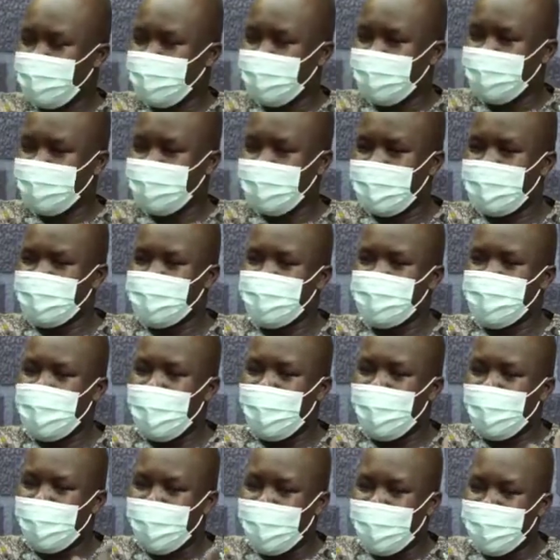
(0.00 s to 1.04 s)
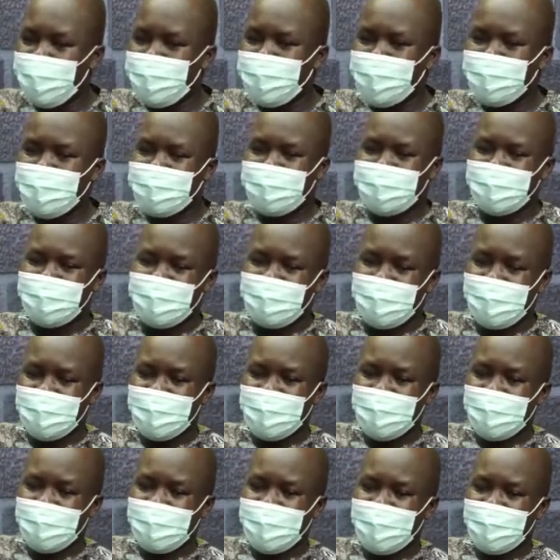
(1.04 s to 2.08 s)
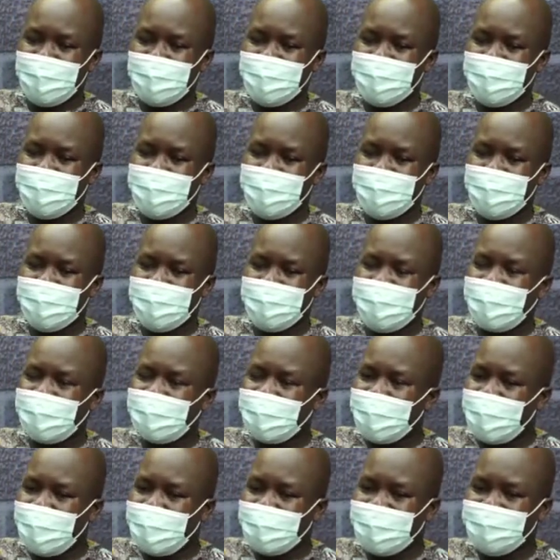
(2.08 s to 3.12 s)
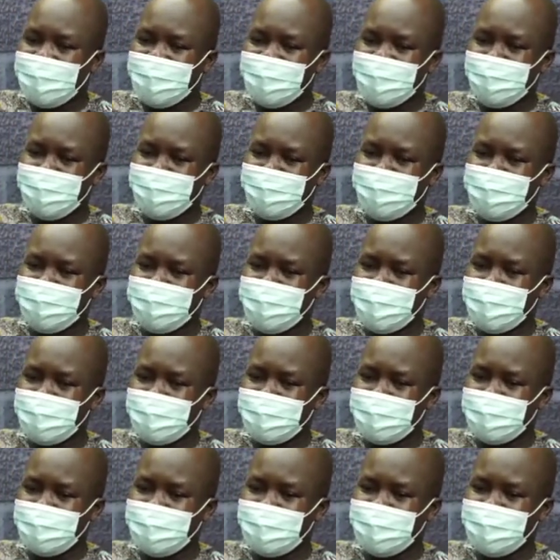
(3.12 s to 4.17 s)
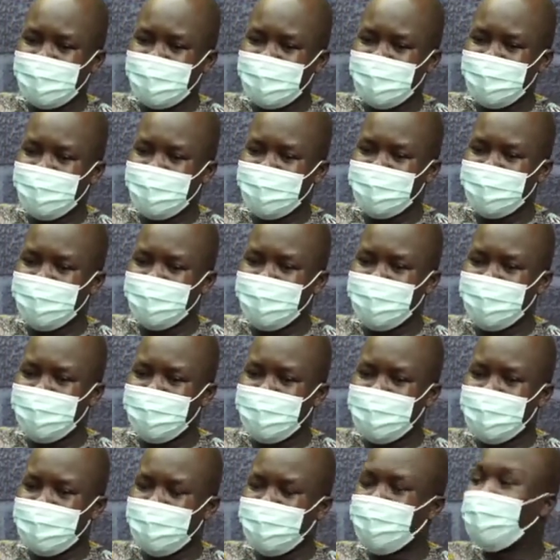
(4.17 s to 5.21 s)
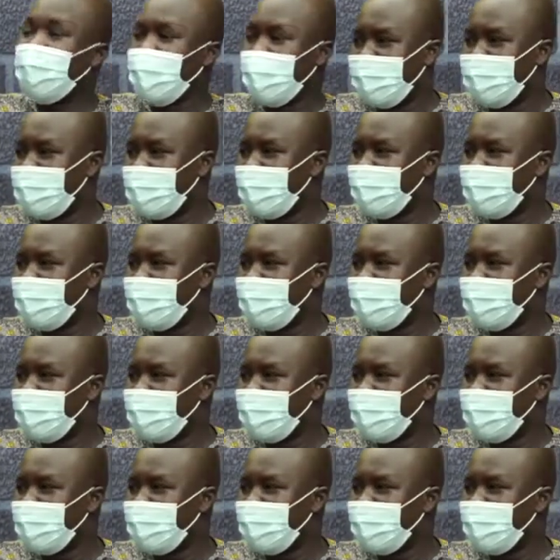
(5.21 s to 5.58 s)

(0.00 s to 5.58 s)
That is, we are always inclined towards, birth.